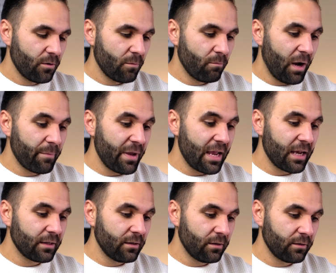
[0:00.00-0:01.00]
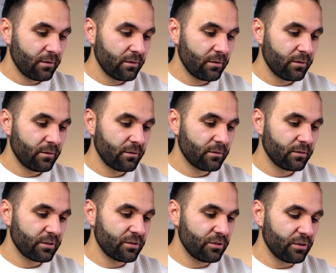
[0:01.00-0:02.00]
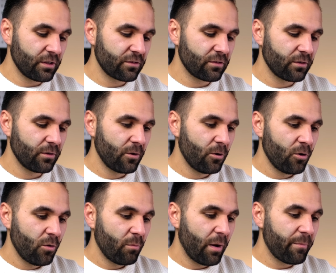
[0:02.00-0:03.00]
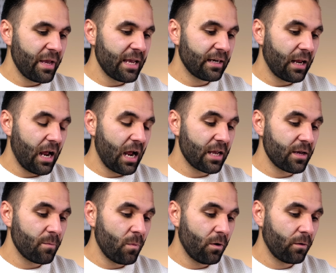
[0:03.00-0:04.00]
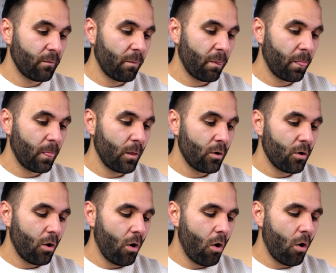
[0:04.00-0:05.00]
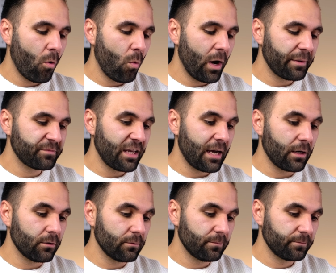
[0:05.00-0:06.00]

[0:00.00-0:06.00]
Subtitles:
my man, let's do this. My man, I am all wiped out.